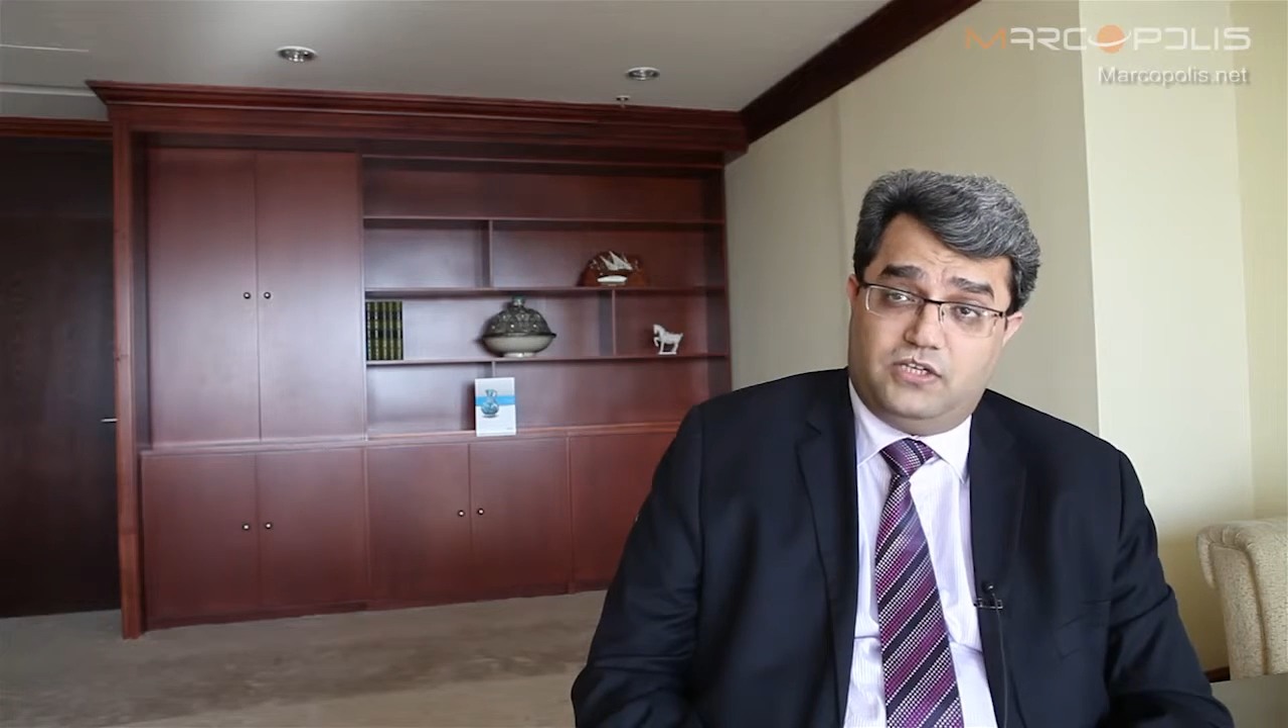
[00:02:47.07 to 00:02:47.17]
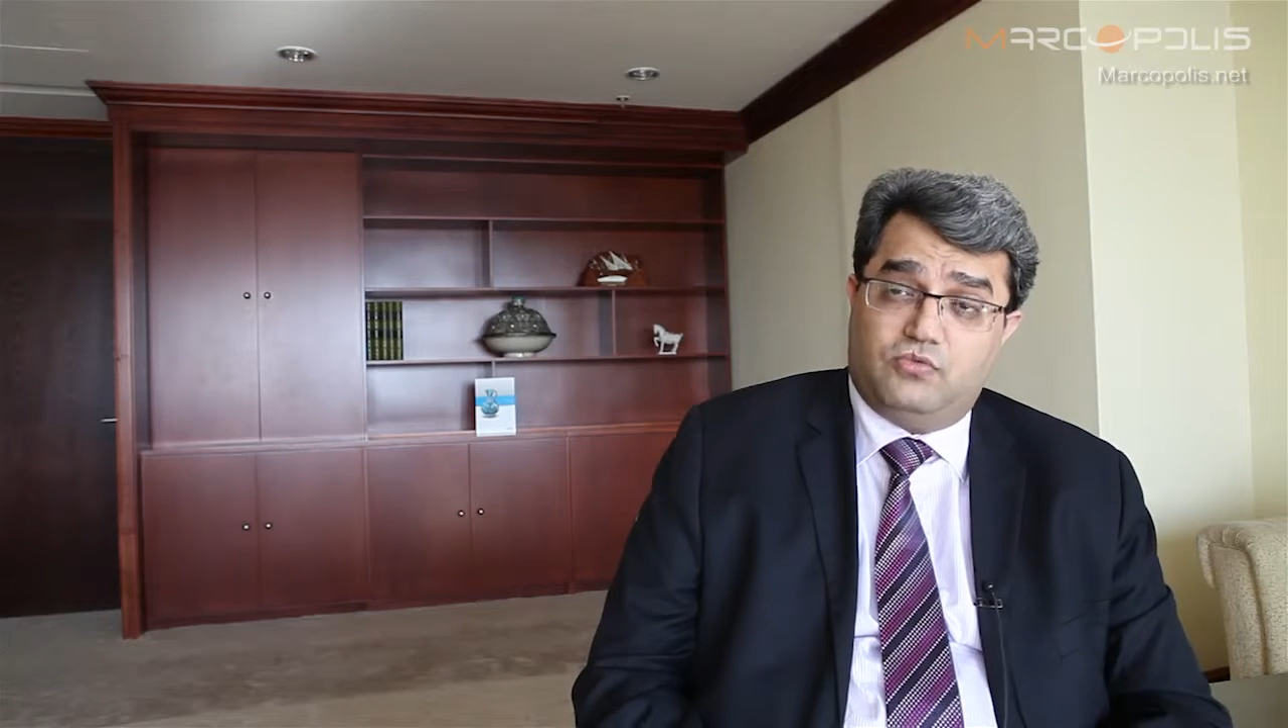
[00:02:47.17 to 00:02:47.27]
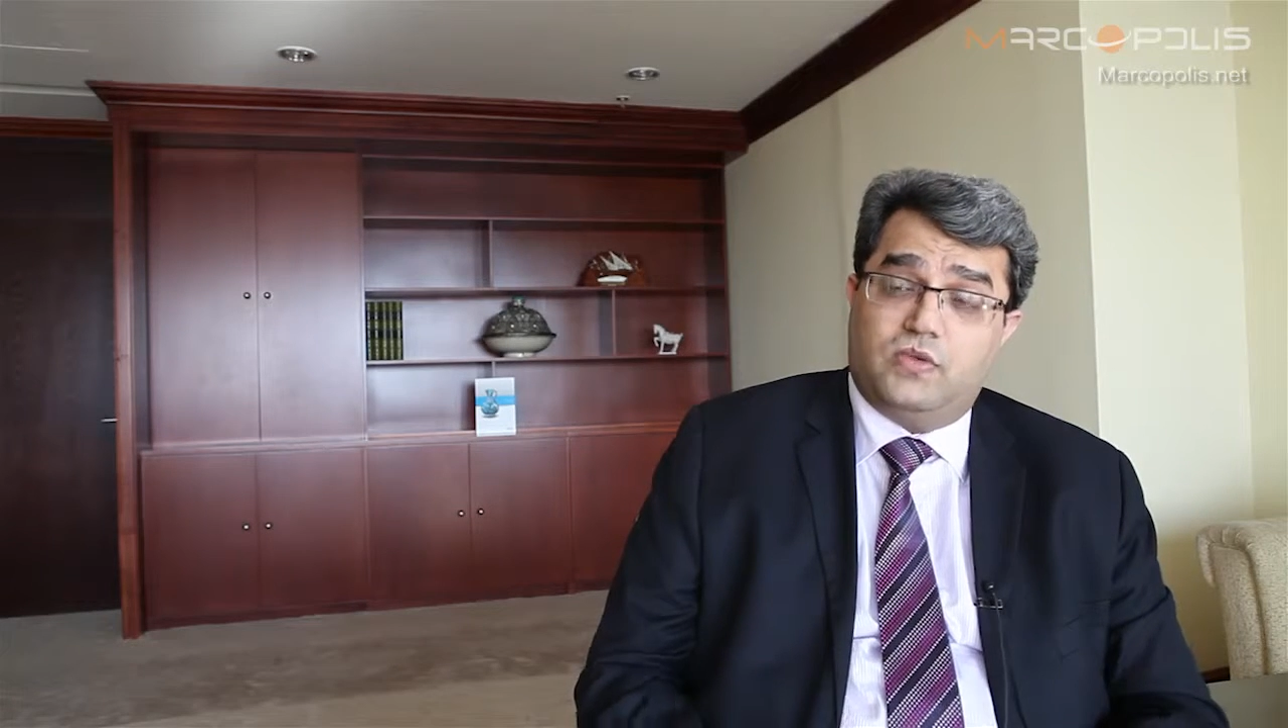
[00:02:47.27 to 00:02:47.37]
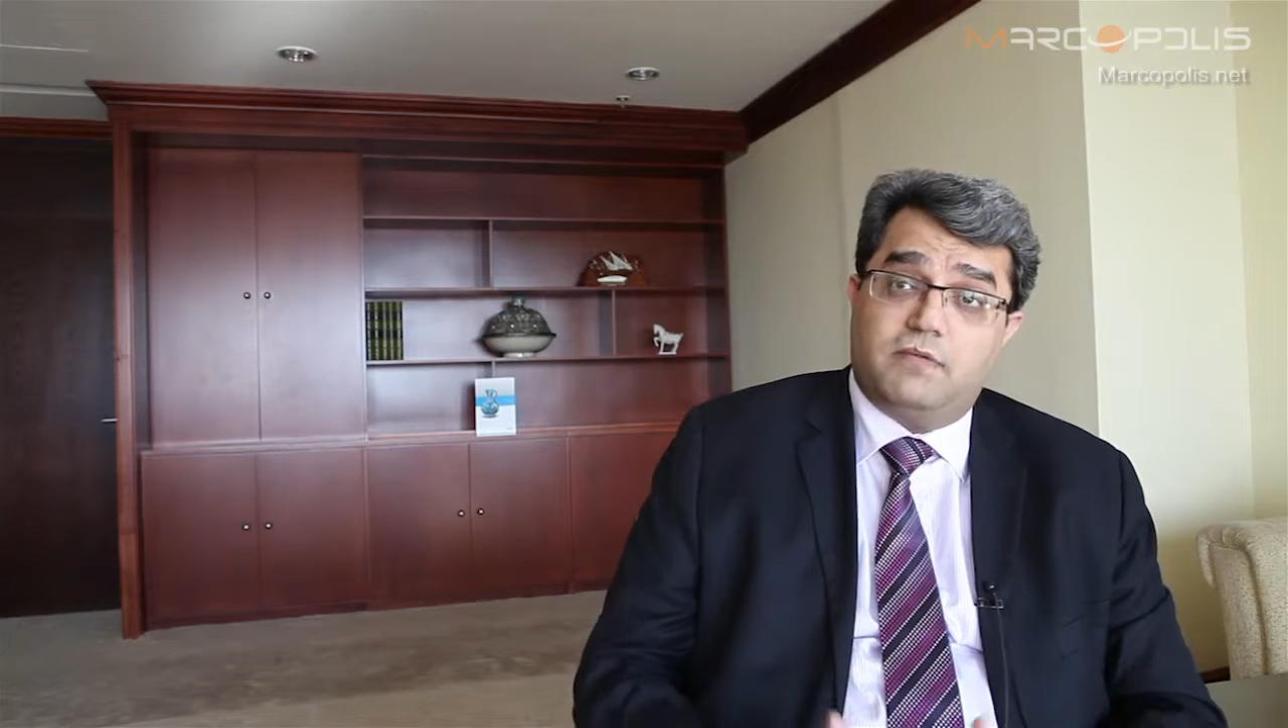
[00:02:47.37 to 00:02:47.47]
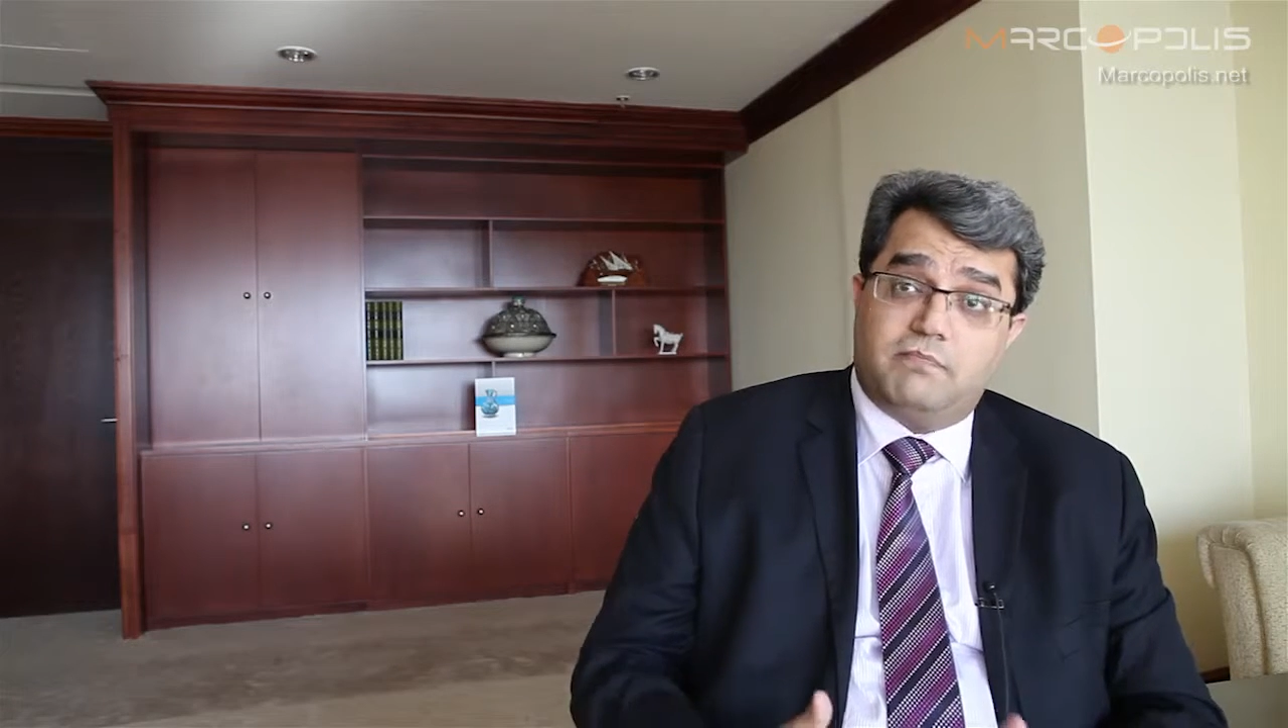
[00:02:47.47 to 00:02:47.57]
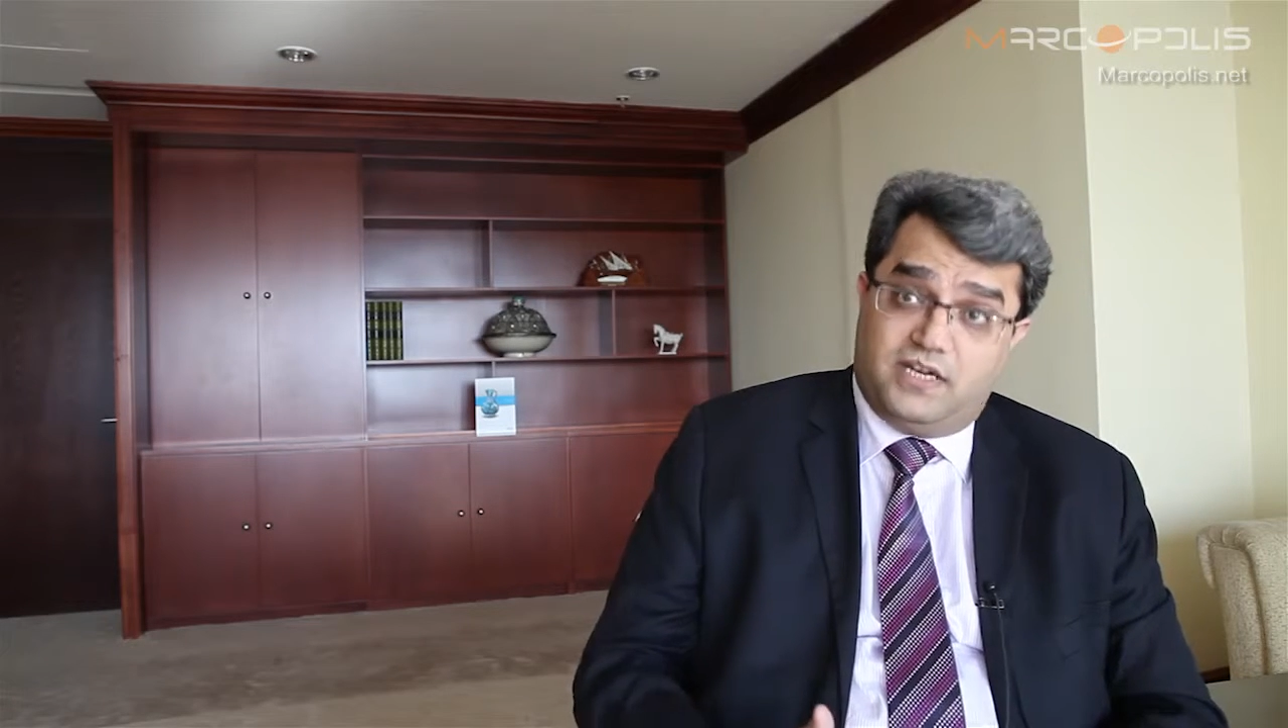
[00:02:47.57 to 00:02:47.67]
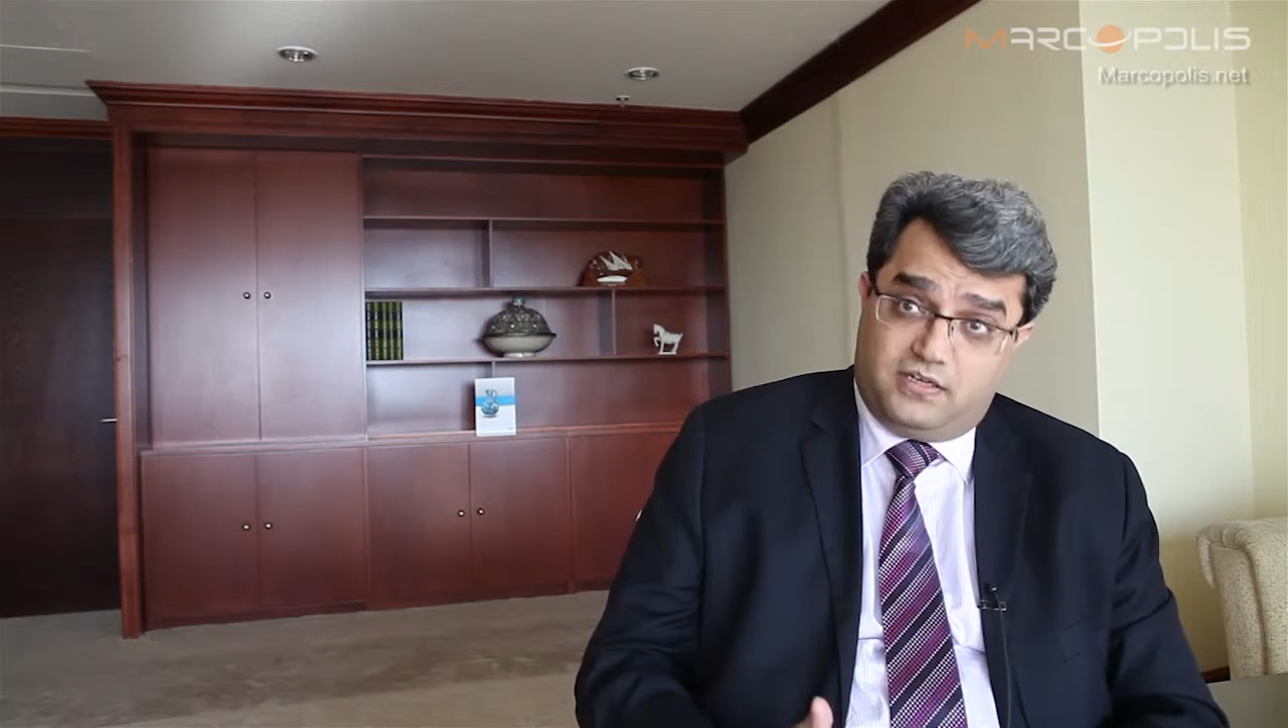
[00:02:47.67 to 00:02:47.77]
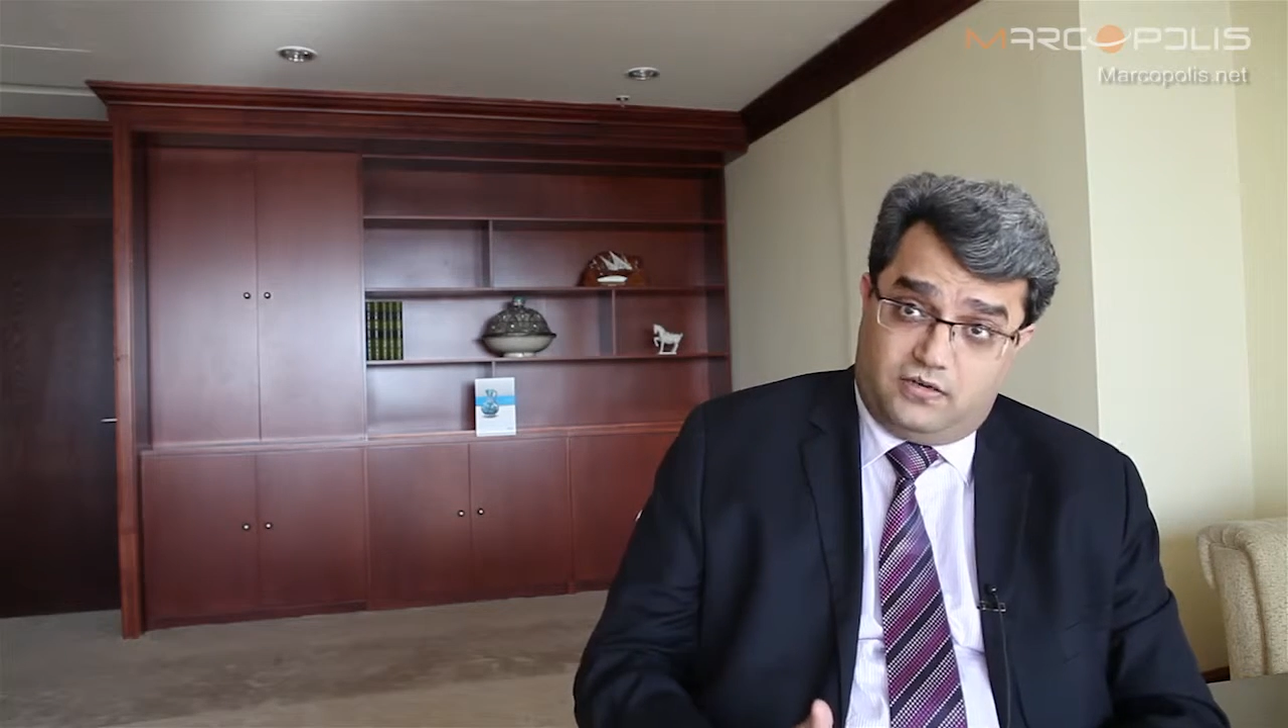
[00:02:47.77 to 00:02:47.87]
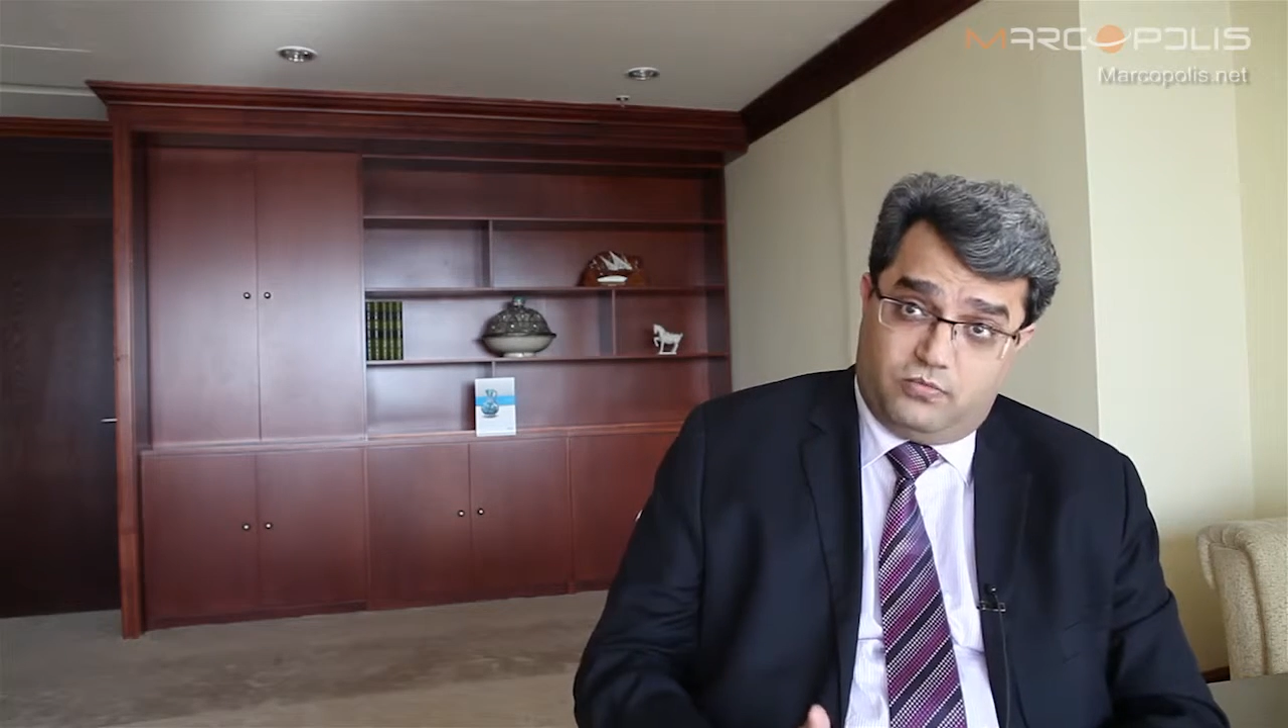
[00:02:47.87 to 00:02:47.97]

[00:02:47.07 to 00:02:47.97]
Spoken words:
doing better.